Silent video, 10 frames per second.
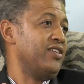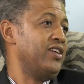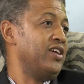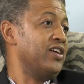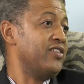
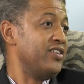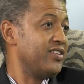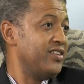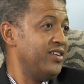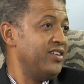hear
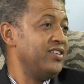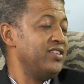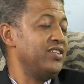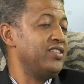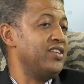it.
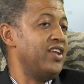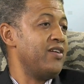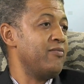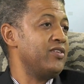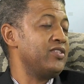The
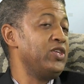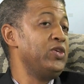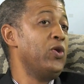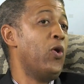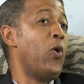name is
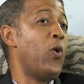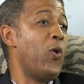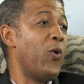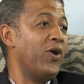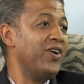
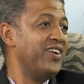your